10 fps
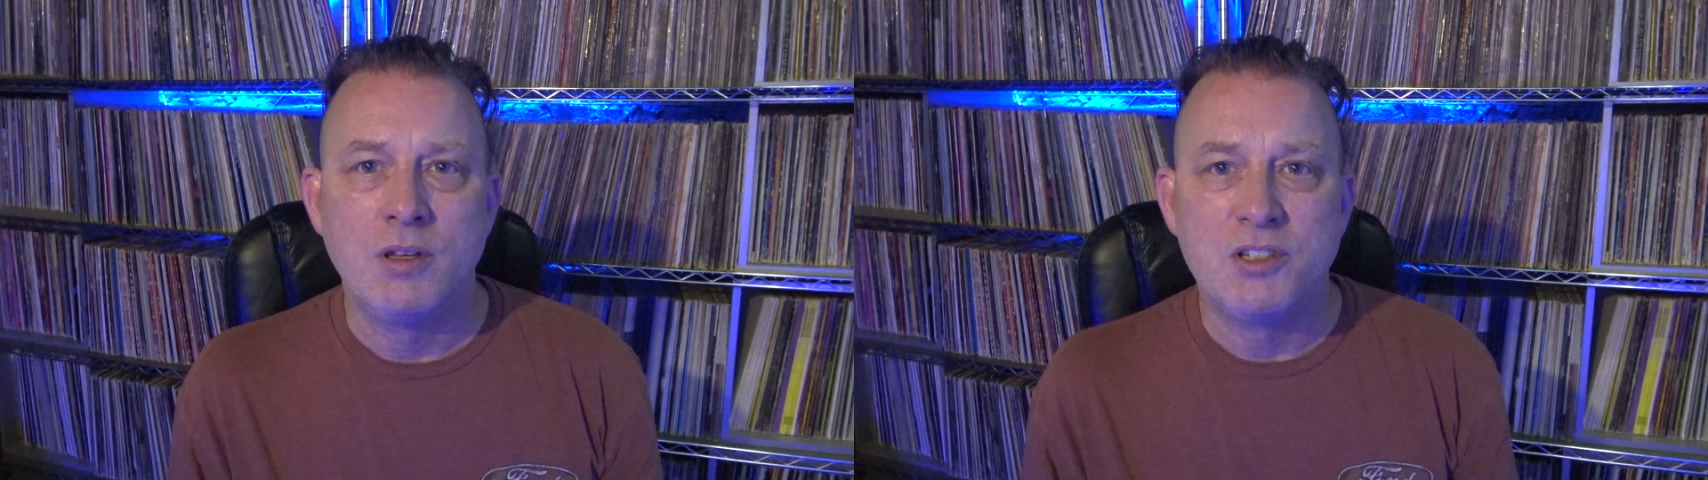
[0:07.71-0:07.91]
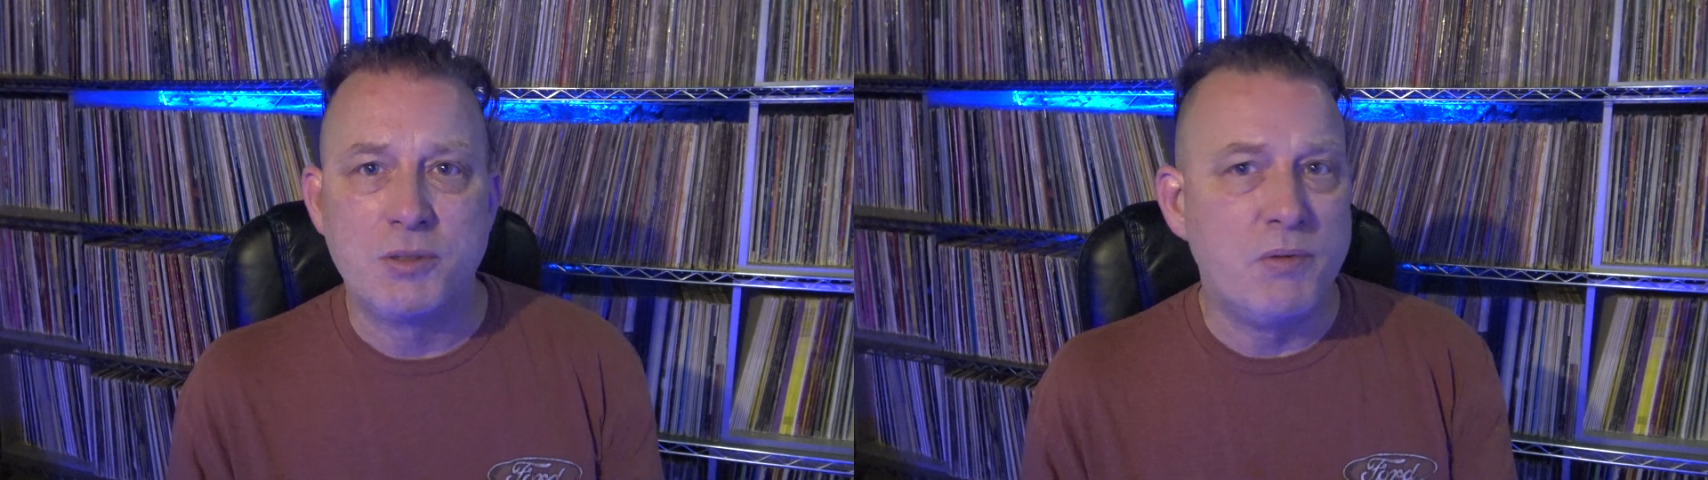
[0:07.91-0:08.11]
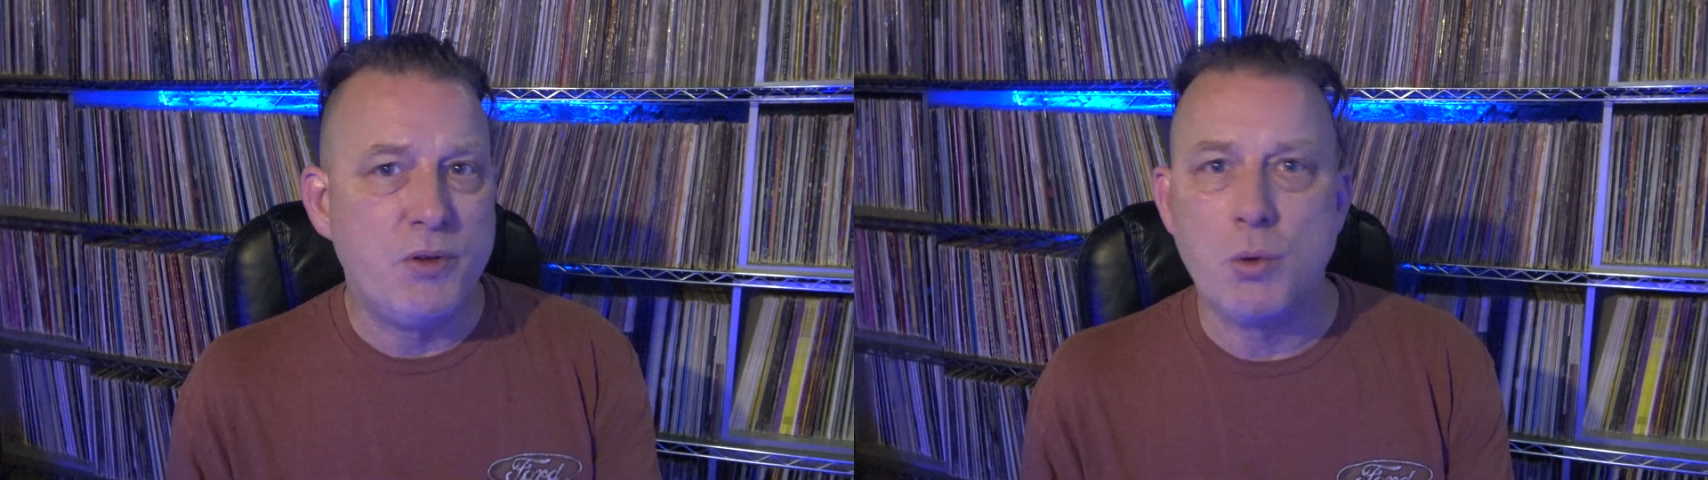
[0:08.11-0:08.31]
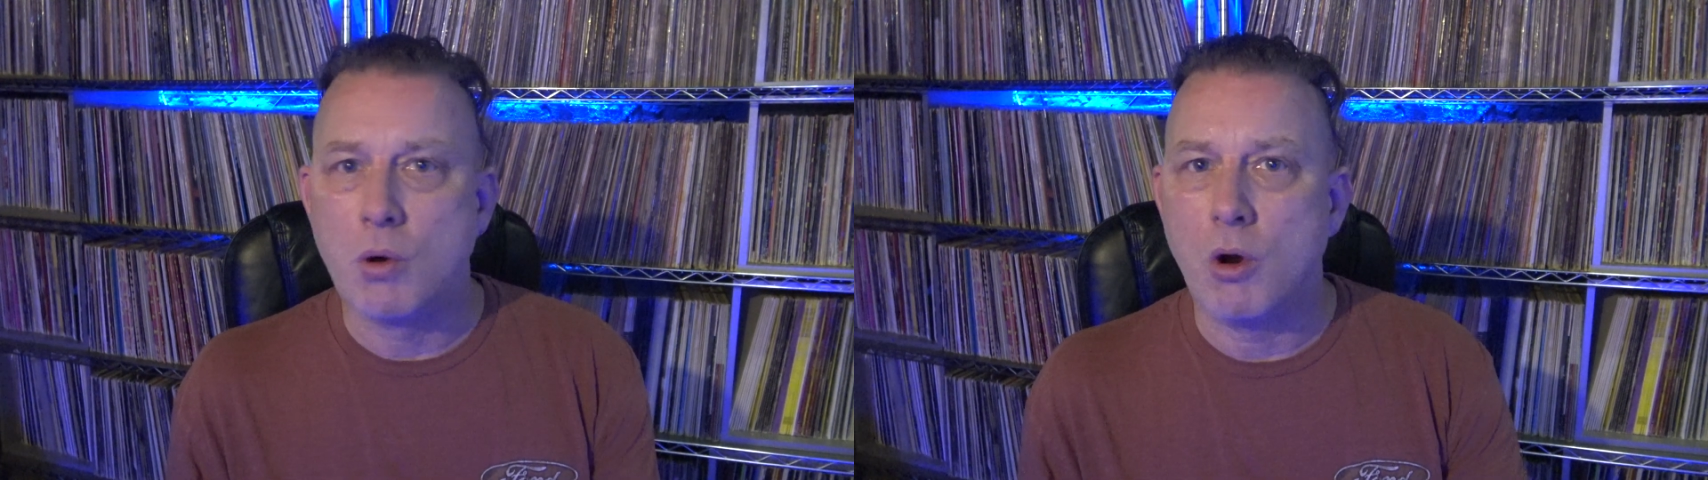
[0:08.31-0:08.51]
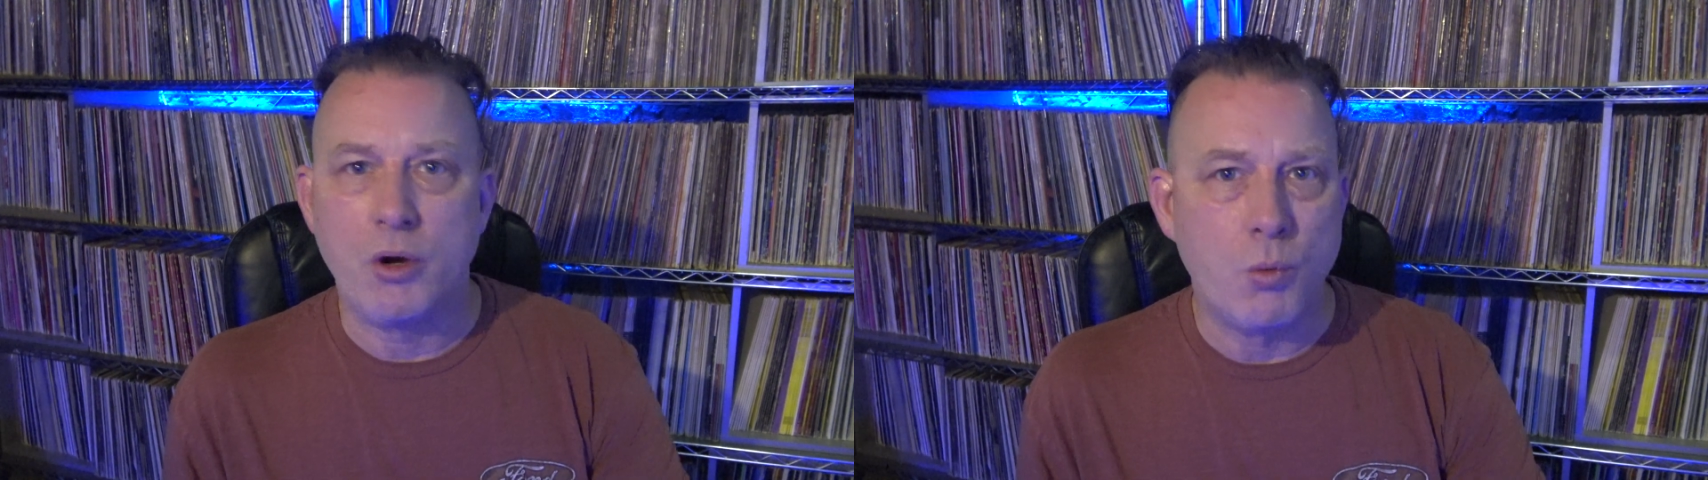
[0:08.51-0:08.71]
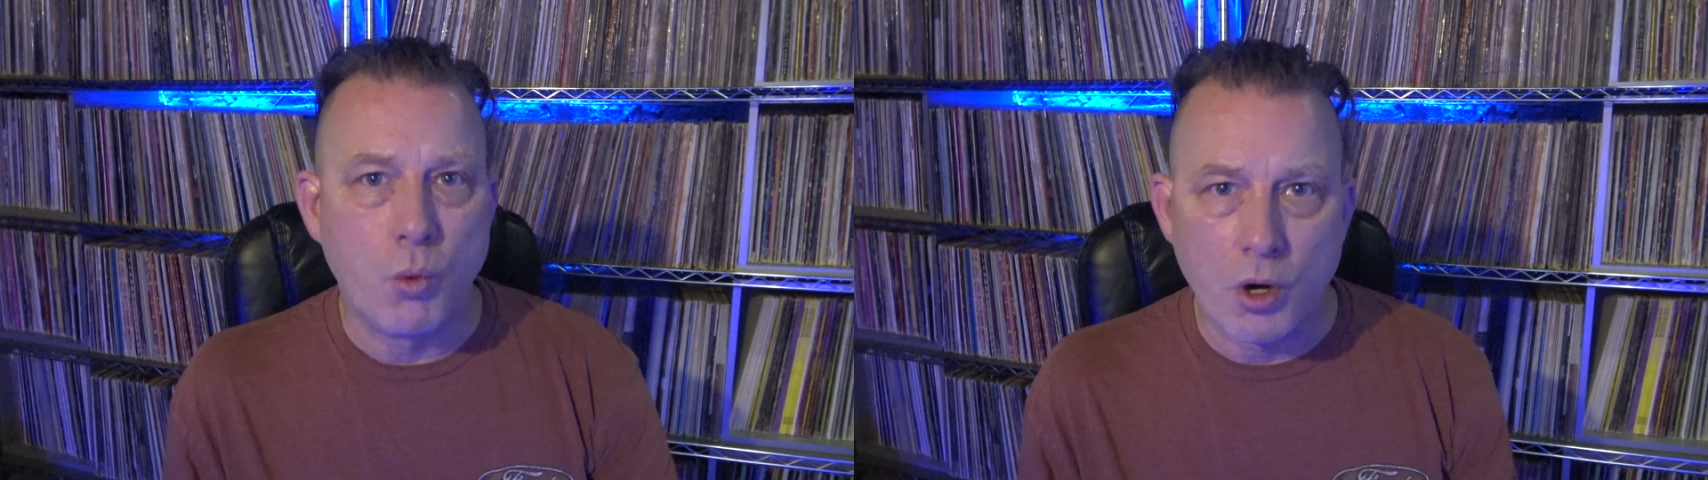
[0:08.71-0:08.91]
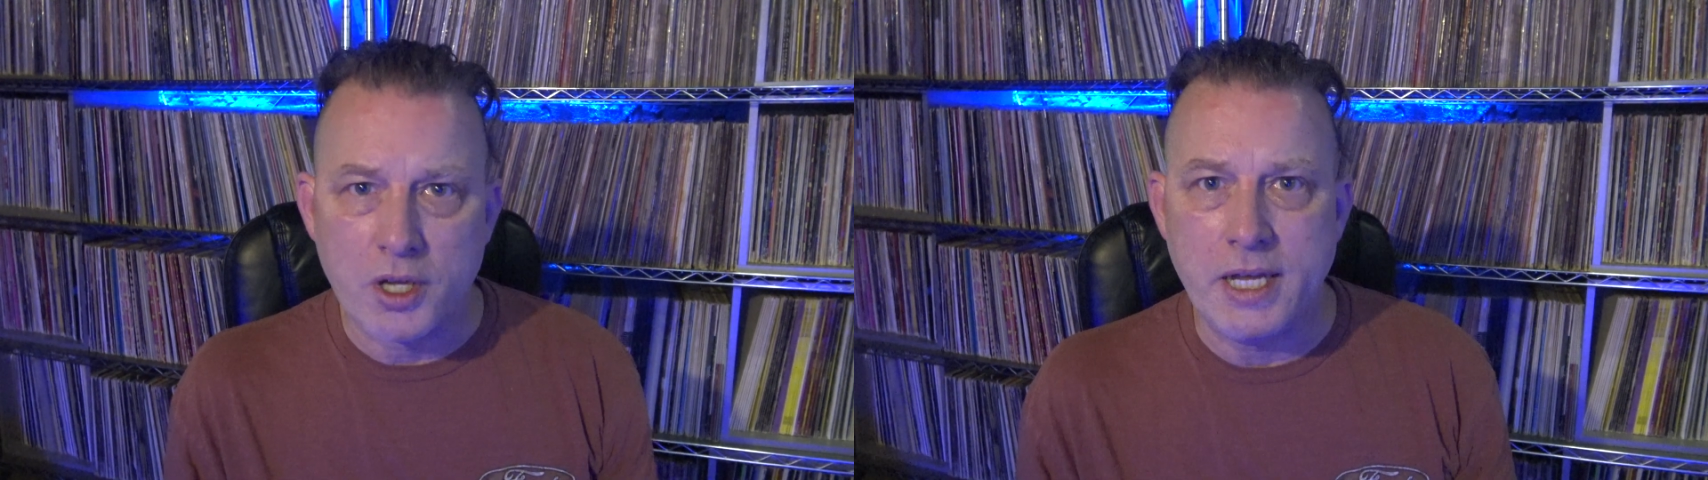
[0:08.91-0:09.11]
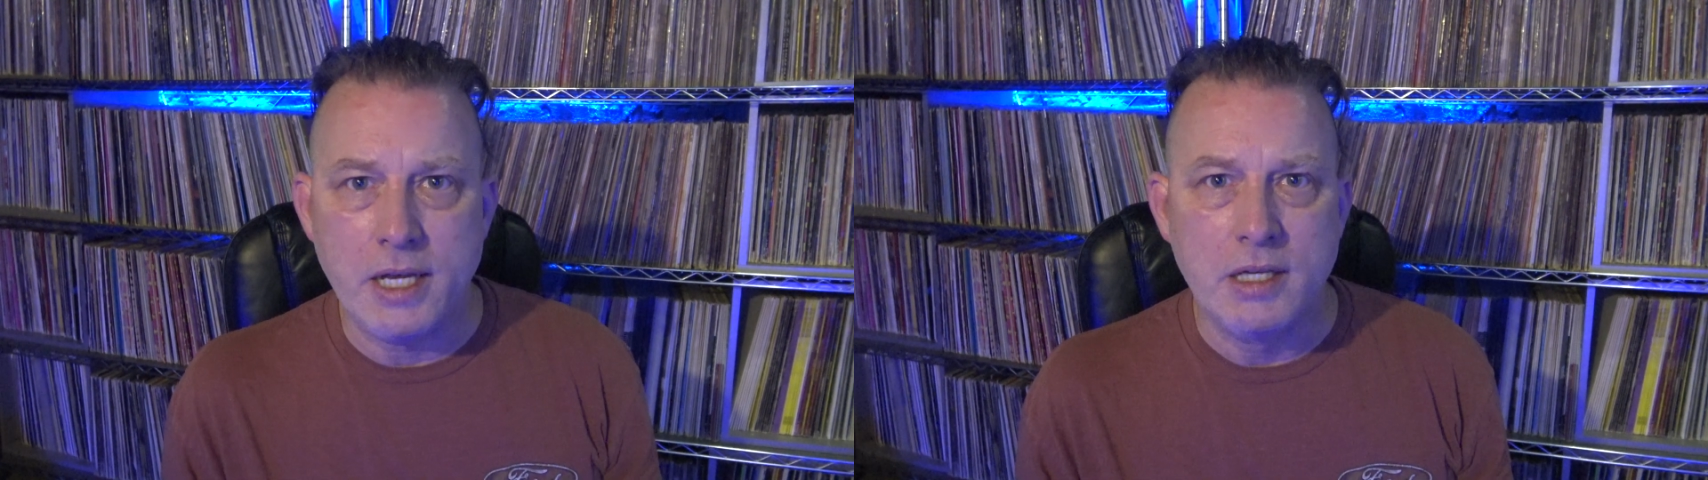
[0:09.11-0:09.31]
Some of you are already
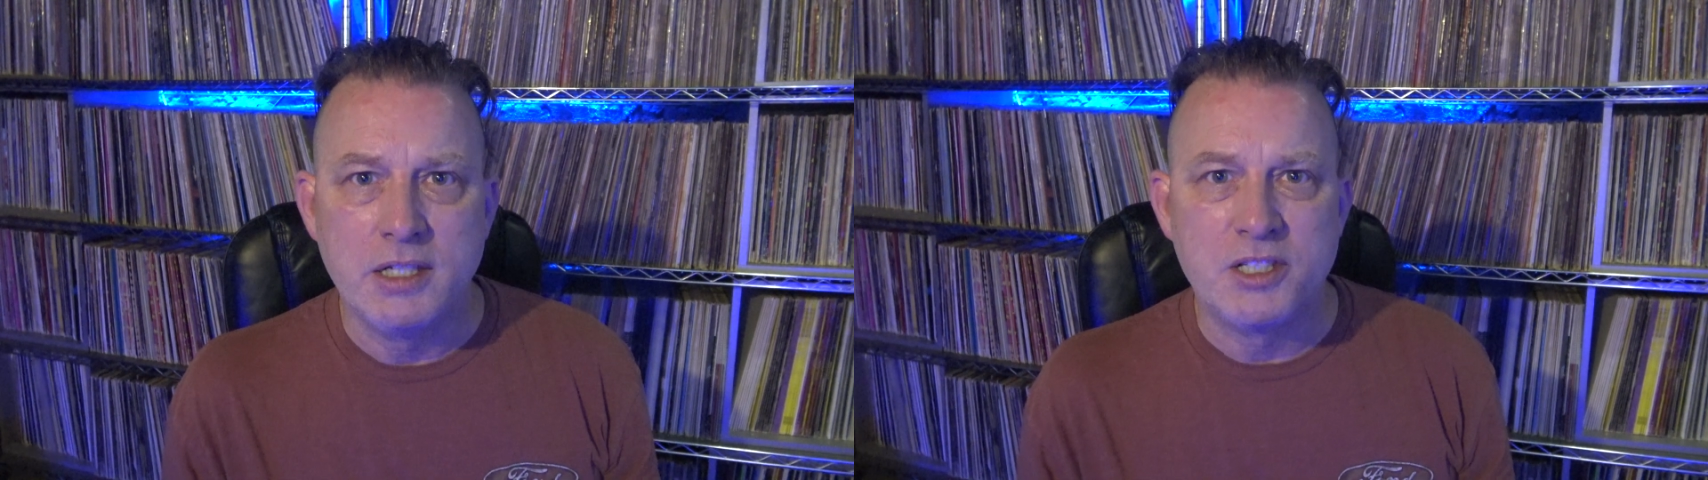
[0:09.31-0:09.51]
working,